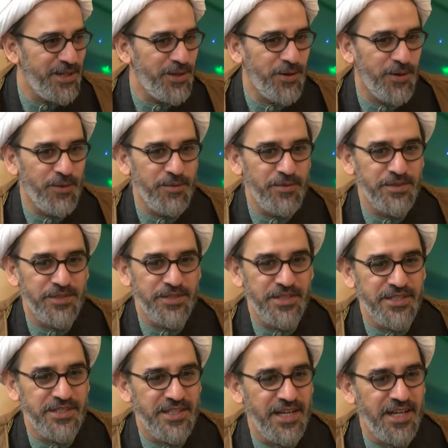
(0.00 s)
You know,
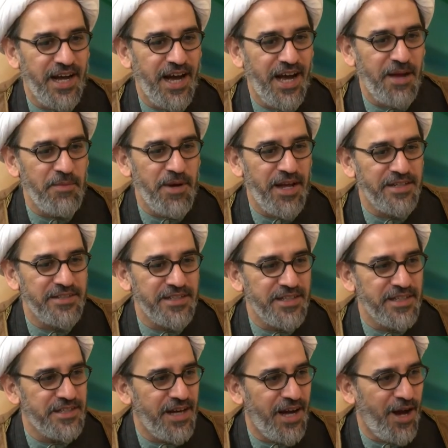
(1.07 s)
she said, "I am
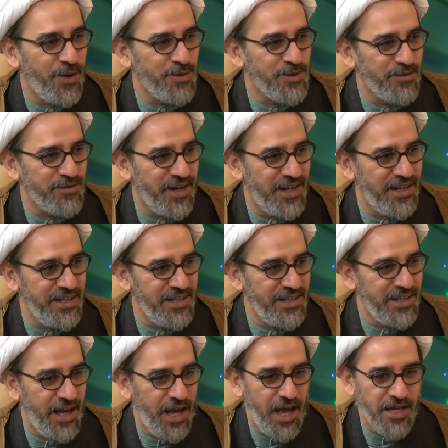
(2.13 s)
entering the house of
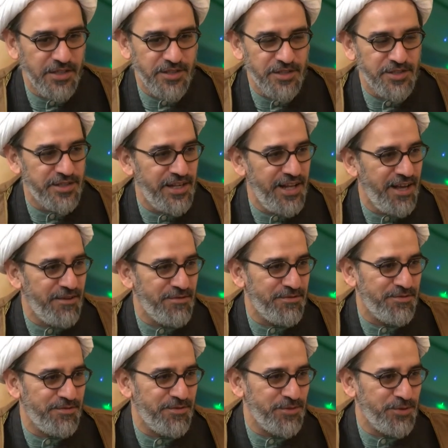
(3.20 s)
Ali as a slave
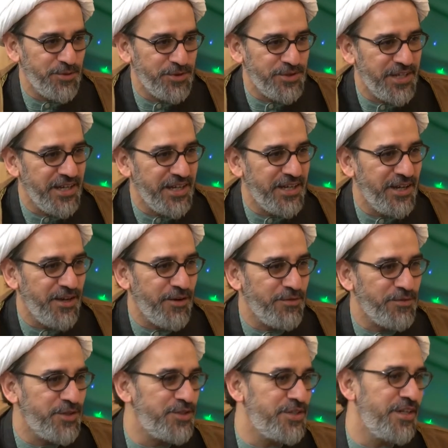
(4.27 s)
to take care of
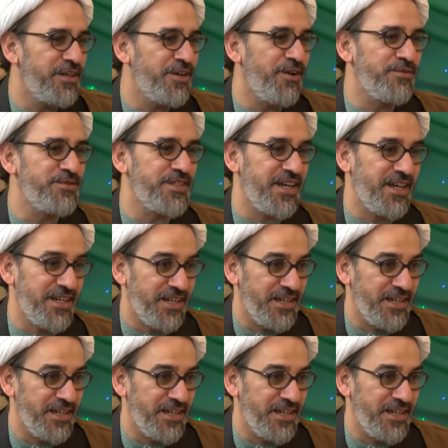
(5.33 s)
the children of Zahra."